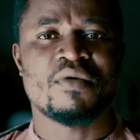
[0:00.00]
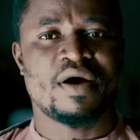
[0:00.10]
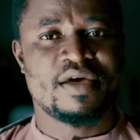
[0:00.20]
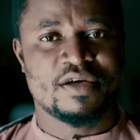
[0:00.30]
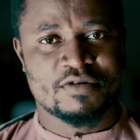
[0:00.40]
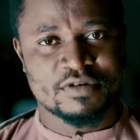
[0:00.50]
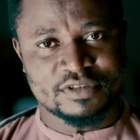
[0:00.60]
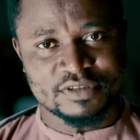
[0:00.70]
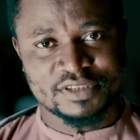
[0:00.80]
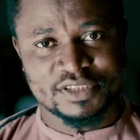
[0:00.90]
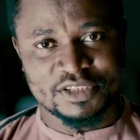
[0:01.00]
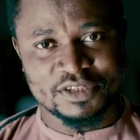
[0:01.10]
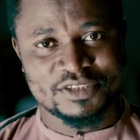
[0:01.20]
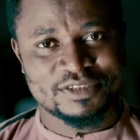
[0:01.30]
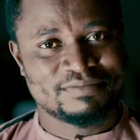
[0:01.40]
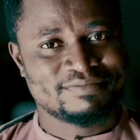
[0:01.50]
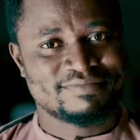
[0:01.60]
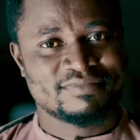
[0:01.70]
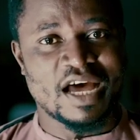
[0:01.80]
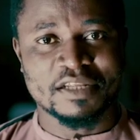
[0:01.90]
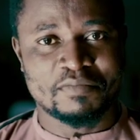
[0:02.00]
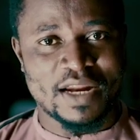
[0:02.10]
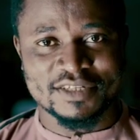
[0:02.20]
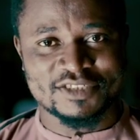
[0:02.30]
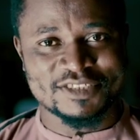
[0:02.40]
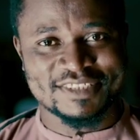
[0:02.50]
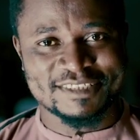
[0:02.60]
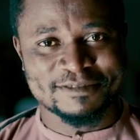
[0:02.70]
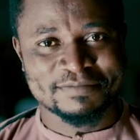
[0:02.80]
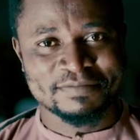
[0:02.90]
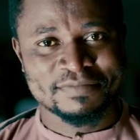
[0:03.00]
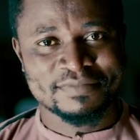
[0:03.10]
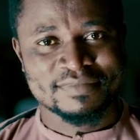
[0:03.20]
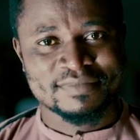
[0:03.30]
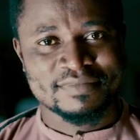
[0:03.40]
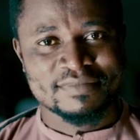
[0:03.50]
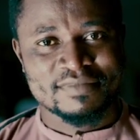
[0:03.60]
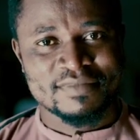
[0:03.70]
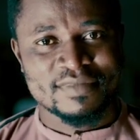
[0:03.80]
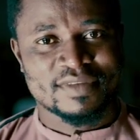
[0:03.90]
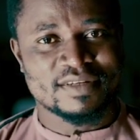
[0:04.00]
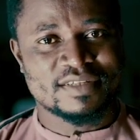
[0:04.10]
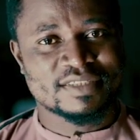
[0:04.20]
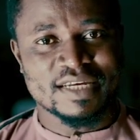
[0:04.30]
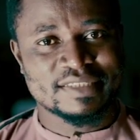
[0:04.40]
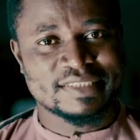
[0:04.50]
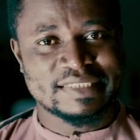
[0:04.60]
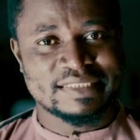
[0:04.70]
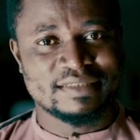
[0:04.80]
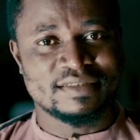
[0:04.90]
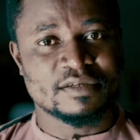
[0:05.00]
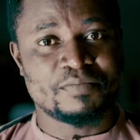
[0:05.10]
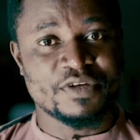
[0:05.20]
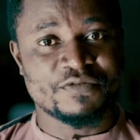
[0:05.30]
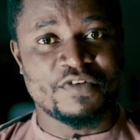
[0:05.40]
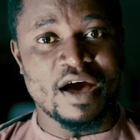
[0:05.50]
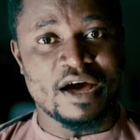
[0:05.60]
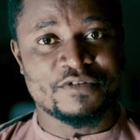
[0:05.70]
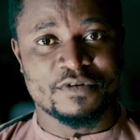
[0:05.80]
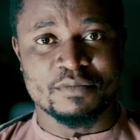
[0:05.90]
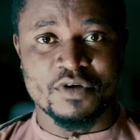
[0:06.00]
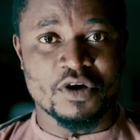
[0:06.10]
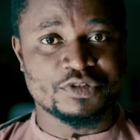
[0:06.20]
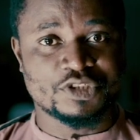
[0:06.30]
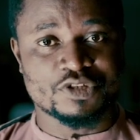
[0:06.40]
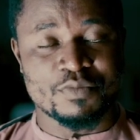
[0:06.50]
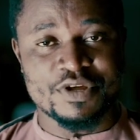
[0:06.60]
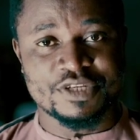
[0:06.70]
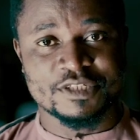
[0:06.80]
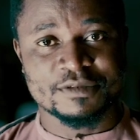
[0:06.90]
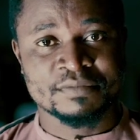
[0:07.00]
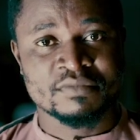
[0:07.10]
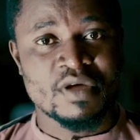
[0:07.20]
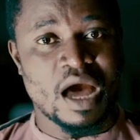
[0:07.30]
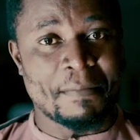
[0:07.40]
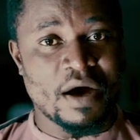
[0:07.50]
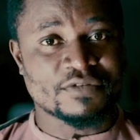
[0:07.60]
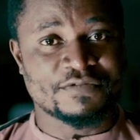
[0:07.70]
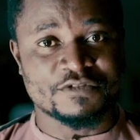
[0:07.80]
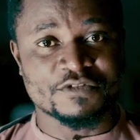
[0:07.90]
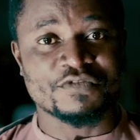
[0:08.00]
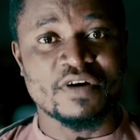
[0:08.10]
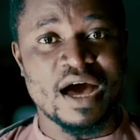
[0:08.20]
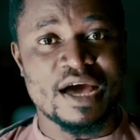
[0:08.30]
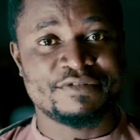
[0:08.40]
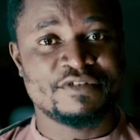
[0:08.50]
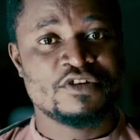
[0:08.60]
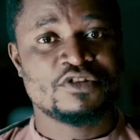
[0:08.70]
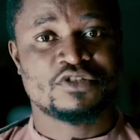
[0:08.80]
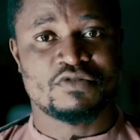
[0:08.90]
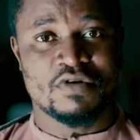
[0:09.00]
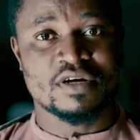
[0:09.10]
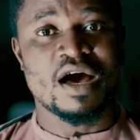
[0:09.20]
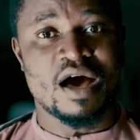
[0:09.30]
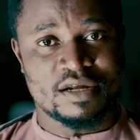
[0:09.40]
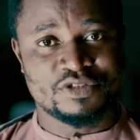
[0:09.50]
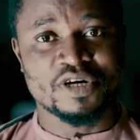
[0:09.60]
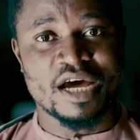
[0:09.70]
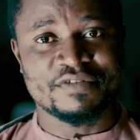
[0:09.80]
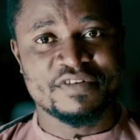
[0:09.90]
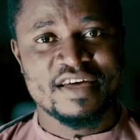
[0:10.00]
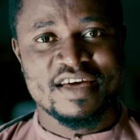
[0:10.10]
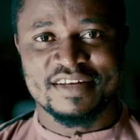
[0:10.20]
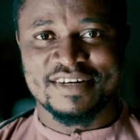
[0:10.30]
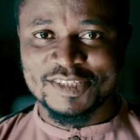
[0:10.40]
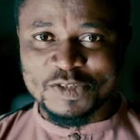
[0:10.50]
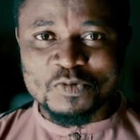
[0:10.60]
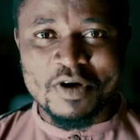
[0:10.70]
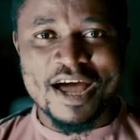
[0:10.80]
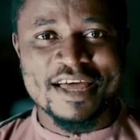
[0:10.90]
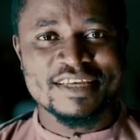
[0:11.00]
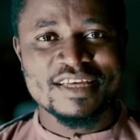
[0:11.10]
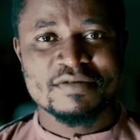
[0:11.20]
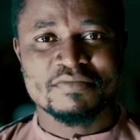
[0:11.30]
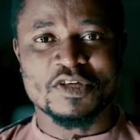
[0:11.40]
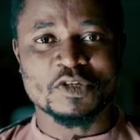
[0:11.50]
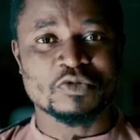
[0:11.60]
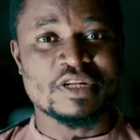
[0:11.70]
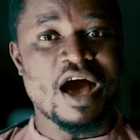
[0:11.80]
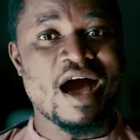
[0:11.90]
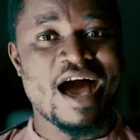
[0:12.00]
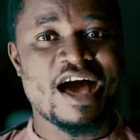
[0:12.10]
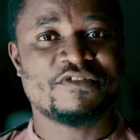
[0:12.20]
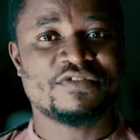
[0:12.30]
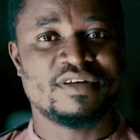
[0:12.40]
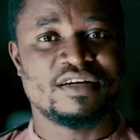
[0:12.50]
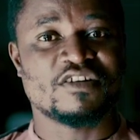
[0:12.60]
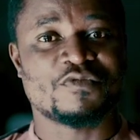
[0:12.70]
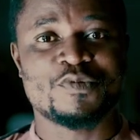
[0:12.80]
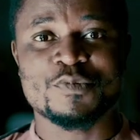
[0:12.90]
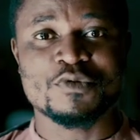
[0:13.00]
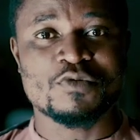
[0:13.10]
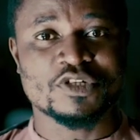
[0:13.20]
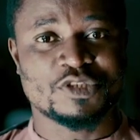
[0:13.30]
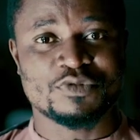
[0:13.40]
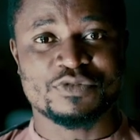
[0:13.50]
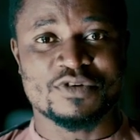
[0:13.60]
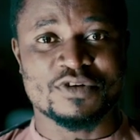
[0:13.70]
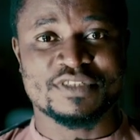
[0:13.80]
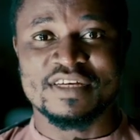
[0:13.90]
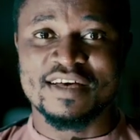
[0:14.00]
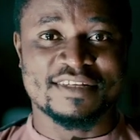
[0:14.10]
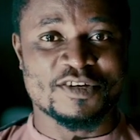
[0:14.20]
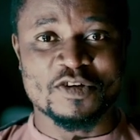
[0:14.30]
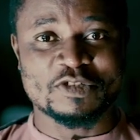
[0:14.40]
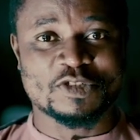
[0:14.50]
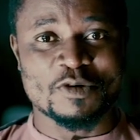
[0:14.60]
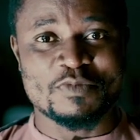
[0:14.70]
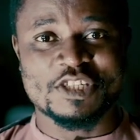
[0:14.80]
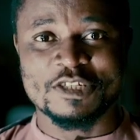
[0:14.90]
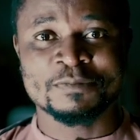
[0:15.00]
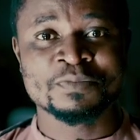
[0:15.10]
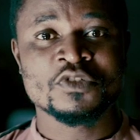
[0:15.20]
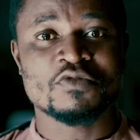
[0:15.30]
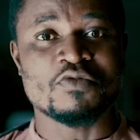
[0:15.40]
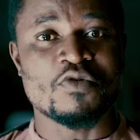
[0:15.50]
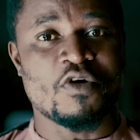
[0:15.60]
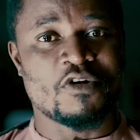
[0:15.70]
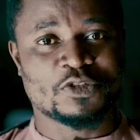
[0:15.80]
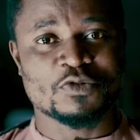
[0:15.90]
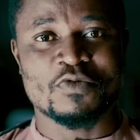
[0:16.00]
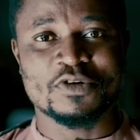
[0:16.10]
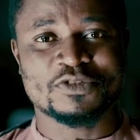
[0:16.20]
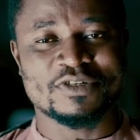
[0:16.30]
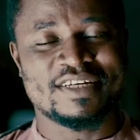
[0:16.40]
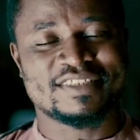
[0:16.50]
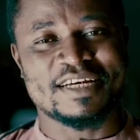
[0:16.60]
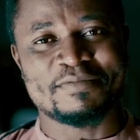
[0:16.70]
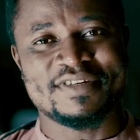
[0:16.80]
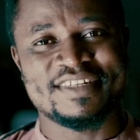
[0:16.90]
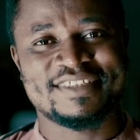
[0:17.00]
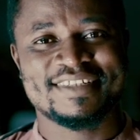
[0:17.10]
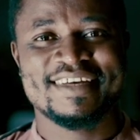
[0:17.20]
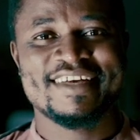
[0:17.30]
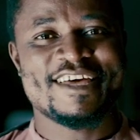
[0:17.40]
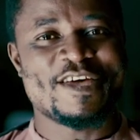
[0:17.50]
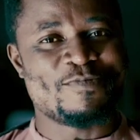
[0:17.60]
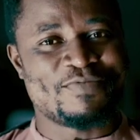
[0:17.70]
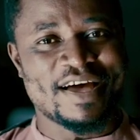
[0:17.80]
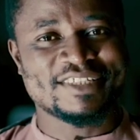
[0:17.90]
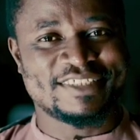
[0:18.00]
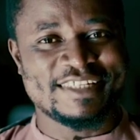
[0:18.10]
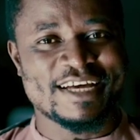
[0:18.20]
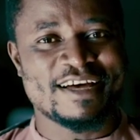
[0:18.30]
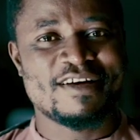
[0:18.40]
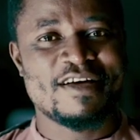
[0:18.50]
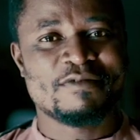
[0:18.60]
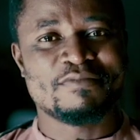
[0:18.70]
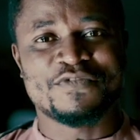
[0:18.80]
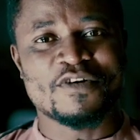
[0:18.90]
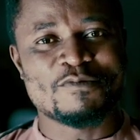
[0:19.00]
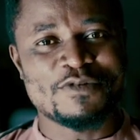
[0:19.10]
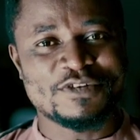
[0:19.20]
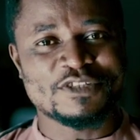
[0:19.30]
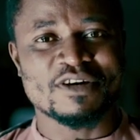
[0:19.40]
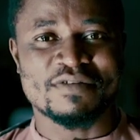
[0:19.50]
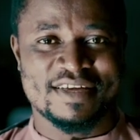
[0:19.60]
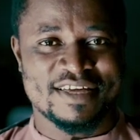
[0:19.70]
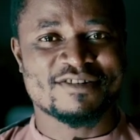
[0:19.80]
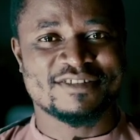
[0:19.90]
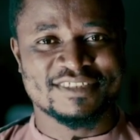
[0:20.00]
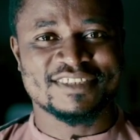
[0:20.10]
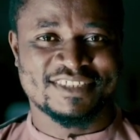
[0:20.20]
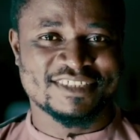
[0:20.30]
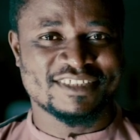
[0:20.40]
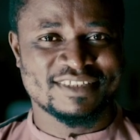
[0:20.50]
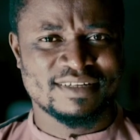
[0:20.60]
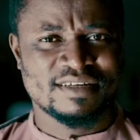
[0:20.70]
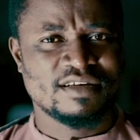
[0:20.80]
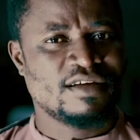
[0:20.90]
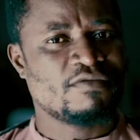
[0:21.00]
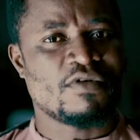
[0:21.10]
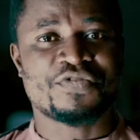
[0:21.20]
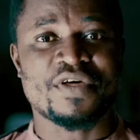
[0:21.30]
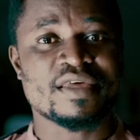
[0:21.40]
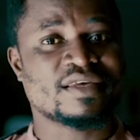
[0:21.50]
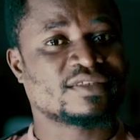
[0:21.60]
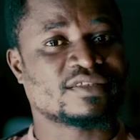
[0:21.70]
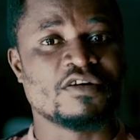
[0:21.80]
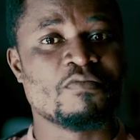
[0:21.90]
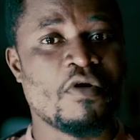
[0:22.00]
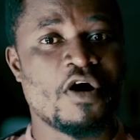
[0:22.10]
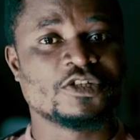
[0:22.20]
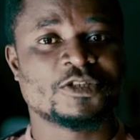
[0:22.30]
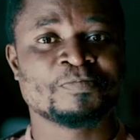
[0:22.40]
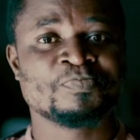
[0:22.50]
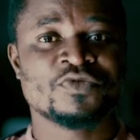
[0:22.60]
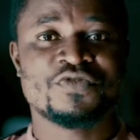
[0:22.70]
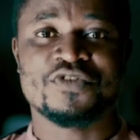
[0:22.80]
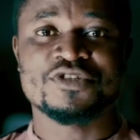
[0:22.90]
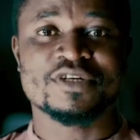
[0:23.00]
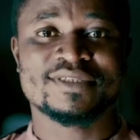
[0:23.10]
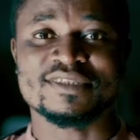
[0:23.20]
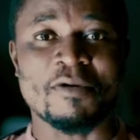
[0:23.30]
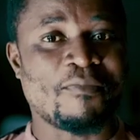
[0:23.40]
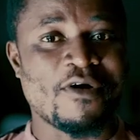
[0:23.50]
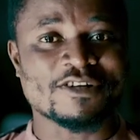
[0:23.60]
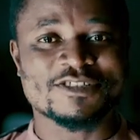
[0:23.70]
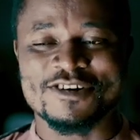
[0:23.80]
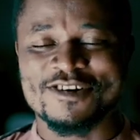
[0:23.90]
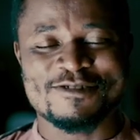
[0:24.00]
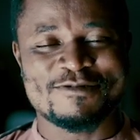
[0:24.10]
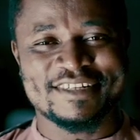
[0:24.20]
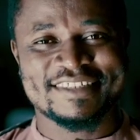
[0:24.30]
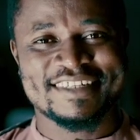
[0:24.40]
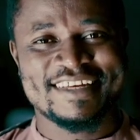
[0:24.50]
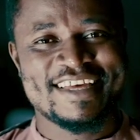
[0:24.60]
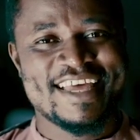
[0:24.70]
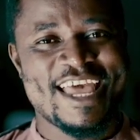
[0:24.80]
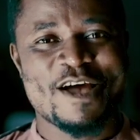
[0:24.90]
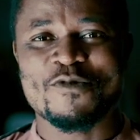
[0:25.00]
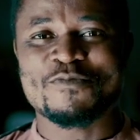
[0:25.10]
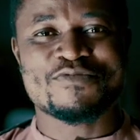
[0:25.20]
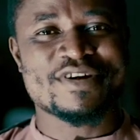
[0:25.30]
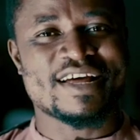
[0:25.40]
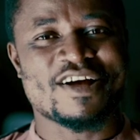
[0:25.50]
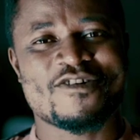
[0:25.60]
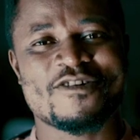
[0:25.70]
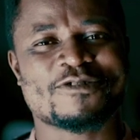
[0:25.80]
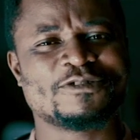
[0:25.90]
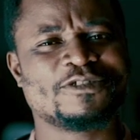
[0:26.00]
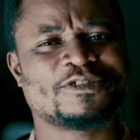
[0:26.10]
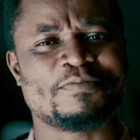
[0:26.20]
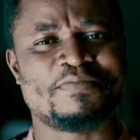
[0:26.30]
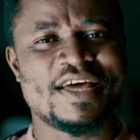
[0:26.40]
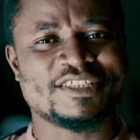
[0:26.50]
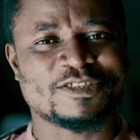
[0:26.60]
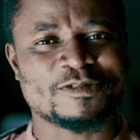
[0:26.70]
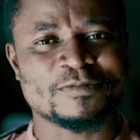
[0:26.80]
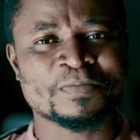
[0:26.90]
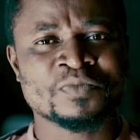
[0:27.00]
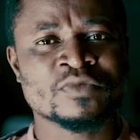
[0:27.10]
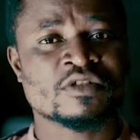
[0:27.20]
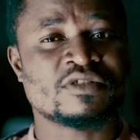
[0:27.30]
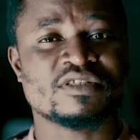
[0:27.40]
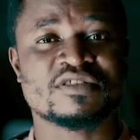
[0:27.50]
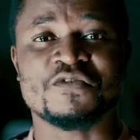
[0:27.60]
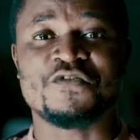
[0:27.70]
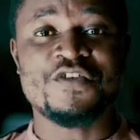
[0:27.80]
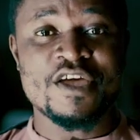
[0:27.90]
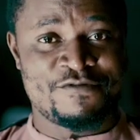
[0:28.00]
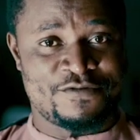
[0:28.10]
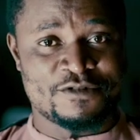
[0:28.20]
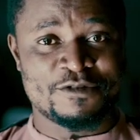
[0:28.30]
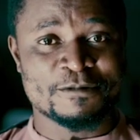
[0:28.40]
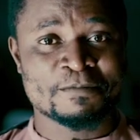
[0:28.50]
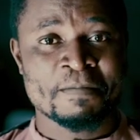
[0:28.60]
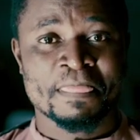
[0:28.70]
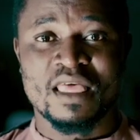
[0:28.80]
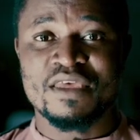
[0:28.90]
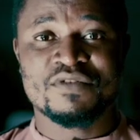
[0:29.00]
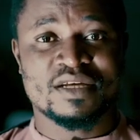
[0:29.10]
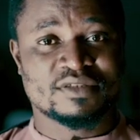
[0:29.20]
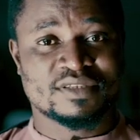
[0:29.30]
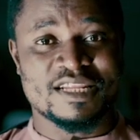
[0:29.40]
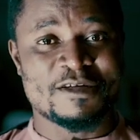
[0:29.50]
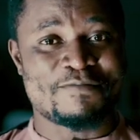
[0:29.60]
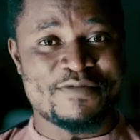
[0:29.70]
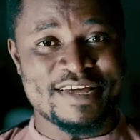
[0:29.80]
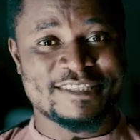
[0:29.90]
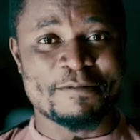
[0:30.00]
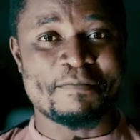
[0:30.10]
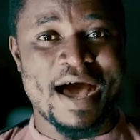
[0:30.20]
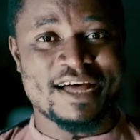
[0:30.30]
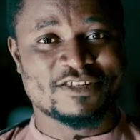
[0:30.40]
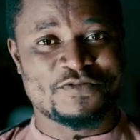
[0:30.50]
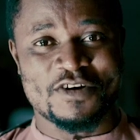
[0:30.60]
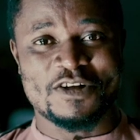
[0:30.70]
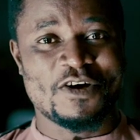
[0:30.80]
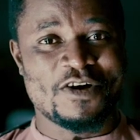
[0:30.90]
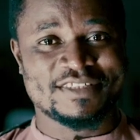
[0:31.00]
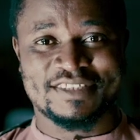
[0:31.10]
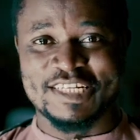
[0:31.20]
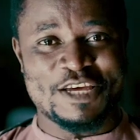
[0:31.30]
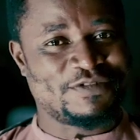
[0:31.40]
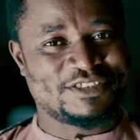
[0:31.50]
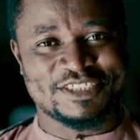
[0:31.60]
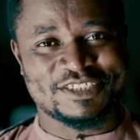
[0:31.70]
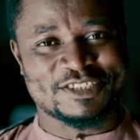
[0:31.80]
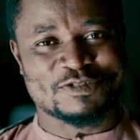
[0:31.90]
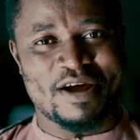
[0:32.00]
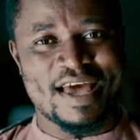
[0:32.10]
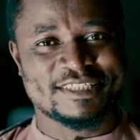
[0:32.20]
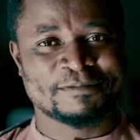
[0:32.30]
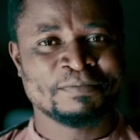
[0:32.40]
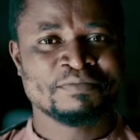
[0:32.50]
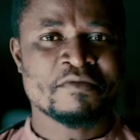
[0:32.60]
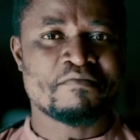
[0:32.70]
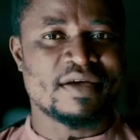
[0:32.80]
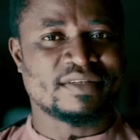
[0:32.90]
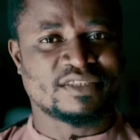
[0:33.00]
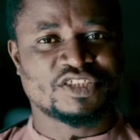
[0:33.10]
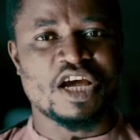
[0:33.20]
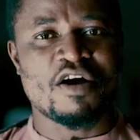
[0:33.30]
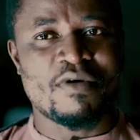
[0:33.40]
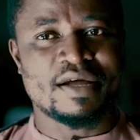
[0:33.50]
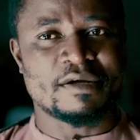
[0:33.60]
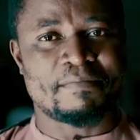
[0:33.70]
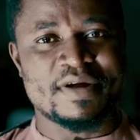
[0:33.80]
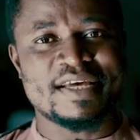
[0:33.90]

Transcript: our headquarters church at Black Johnson. The distance is a bit far from Godrich community, about 5 to 1 hour drive. And that is why, because we now have a lot of people worshiping with us here at the Godrich community, we also want to establish a branch there before moving to our headquarters church. We thank you so much for your support always. And we pray that God continue to bless you, continue to favor you, even as we celebrate the birth of our Lord and Savior, Jesus Christ. May the shower, the